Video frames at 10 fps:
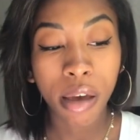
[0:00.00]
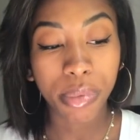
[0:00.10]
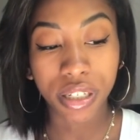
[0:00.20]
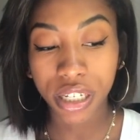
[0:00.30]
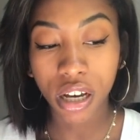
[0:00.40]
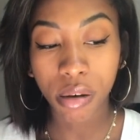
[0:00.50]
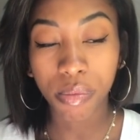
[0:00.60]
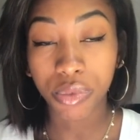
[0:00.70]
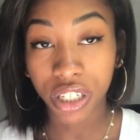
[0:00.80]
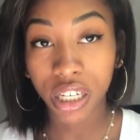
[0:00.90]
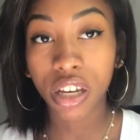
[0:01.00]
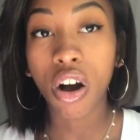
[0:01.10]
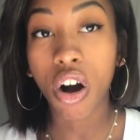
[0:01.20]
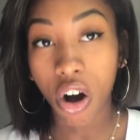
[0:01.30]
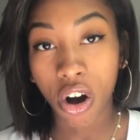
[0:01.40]
but D Hub, D
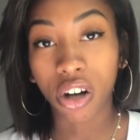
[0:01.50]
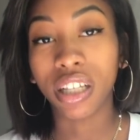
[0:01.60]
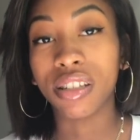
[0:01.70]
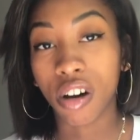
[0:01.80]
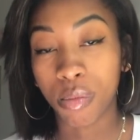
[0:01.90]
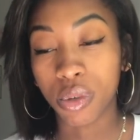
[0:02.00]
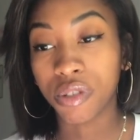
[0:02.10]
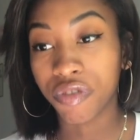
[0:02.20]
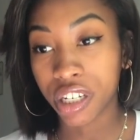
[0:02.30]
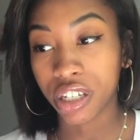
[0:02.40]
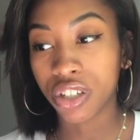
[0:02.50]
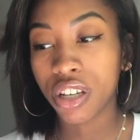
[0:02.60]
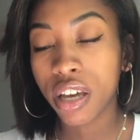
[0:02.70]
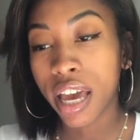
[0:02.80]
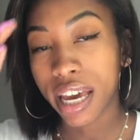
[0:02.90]
Hall is almost finished.